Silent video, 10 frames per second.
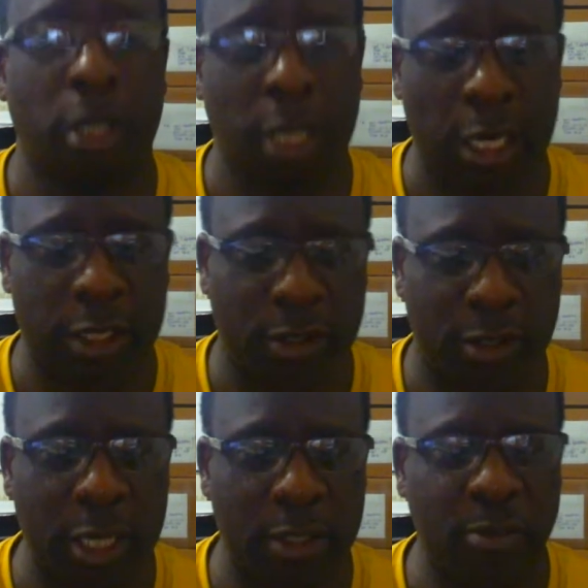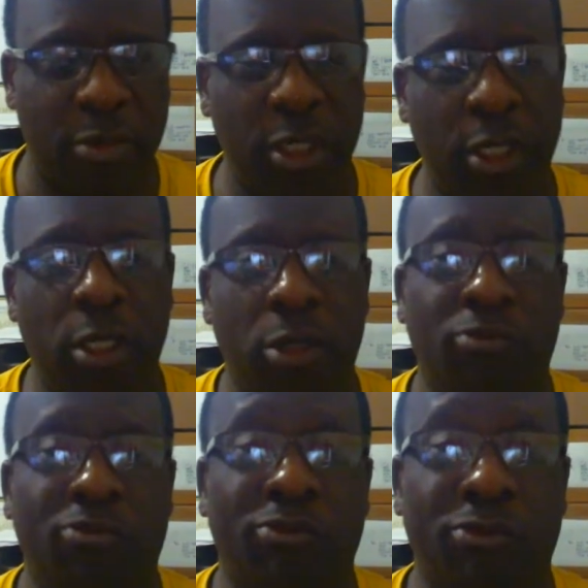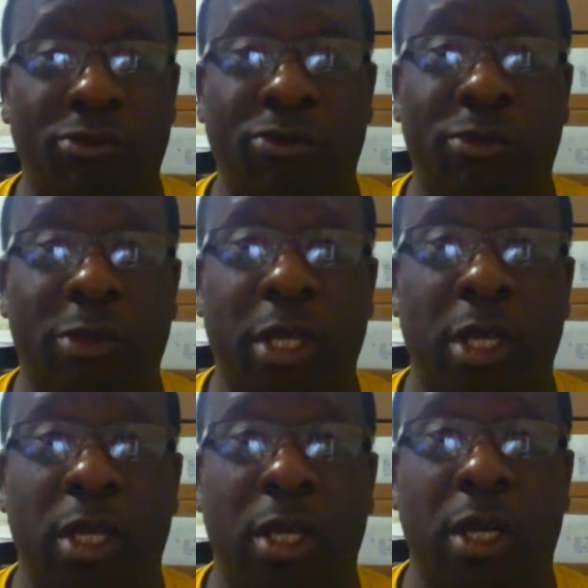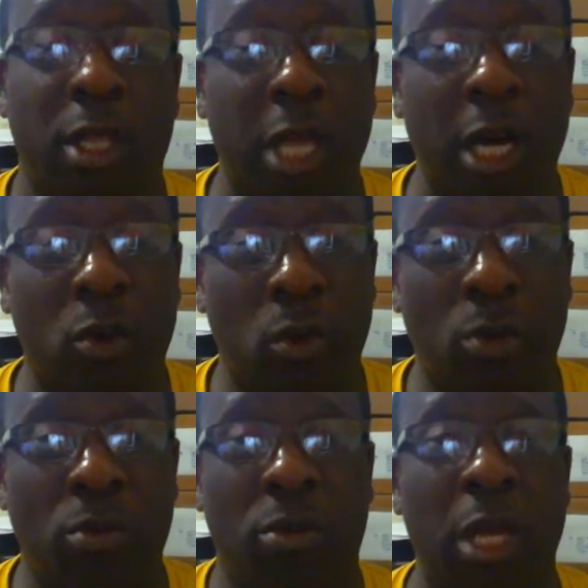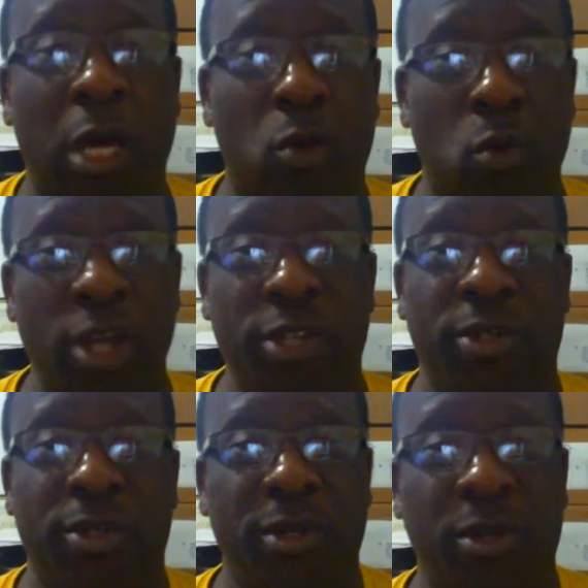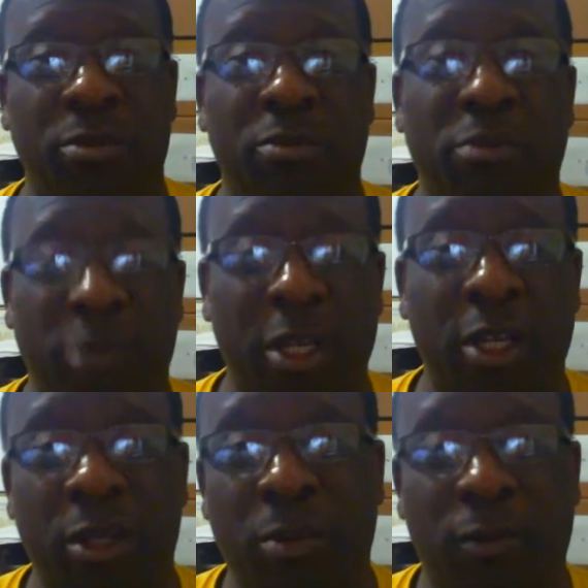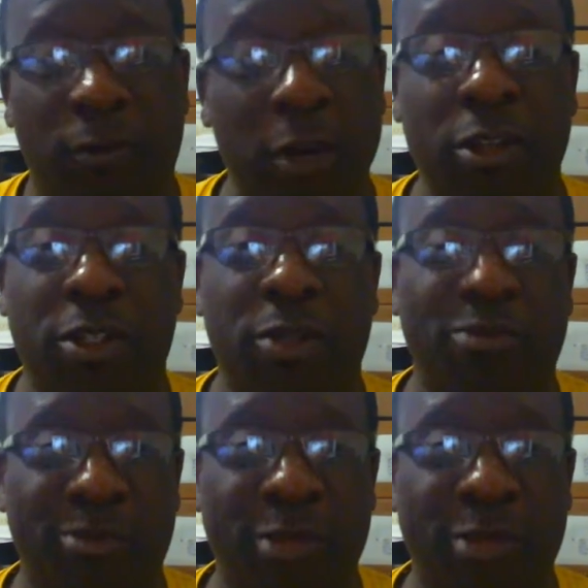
has got to be a lot of racism in the profession,